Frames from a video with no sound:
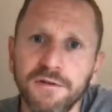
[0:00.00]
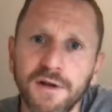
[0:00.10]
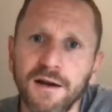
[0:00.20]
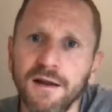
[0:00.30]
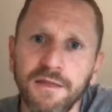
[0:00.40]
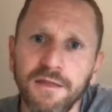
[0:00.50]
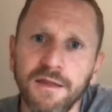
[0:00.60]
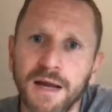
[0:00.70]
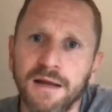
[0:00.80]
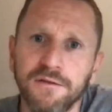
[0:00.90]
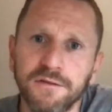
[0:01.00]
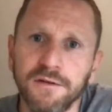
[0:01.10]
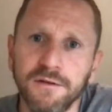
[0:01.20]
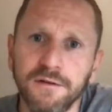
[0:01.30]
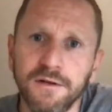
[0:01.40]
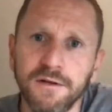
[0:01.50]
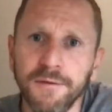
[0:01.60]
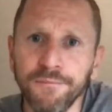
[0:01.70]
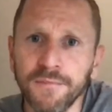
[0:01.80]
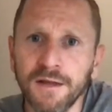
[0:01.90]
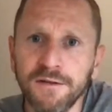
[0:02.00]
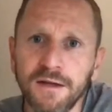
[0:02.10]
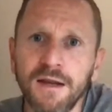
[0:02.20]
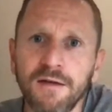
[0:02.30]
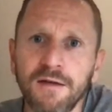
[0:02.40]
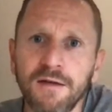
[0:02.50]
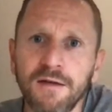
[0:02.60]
And I think banks can deliver